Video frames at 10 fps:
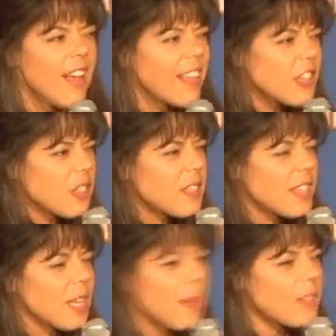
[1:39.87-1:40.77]
they should
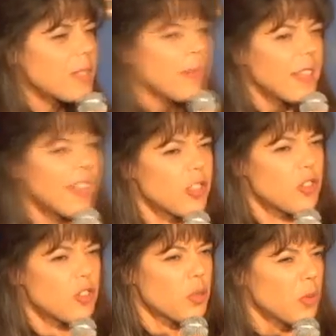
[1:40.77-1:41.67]
sing about something
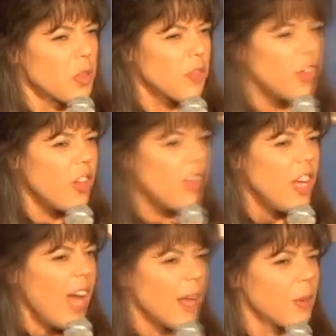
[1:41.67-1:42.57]
that's truthful
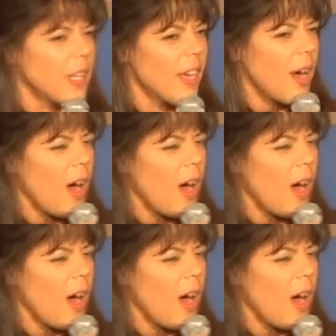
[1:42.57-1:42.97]
and really